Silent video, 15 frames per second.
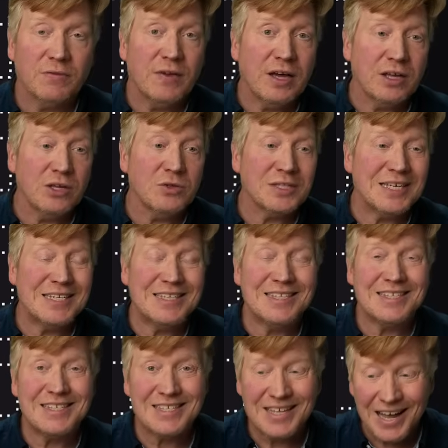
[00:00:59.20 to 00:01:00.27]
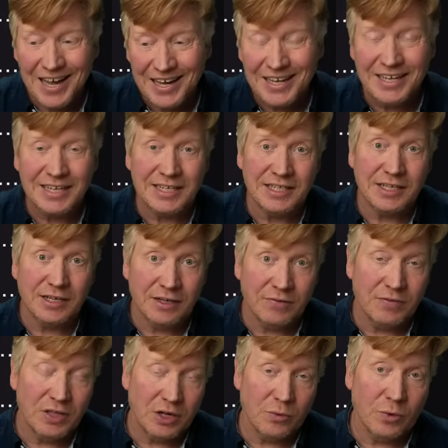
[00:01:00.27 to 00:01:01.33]
But the values inside
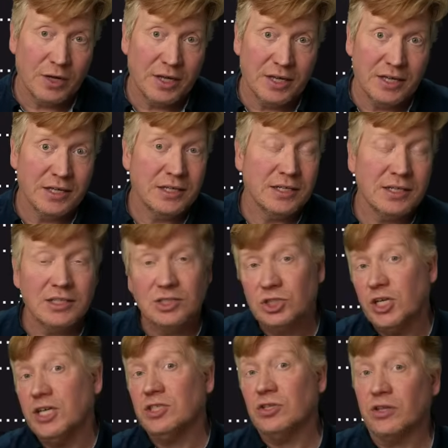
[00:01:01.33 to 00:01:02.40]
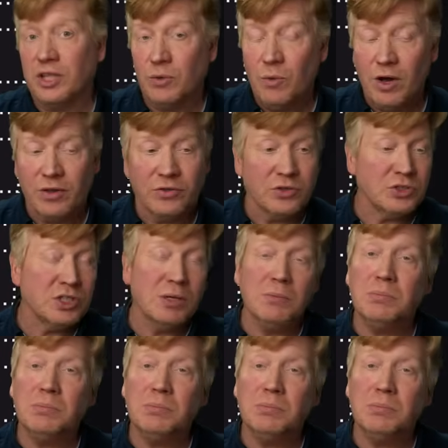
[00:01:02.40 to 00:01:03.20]
of the array can change all they want. They're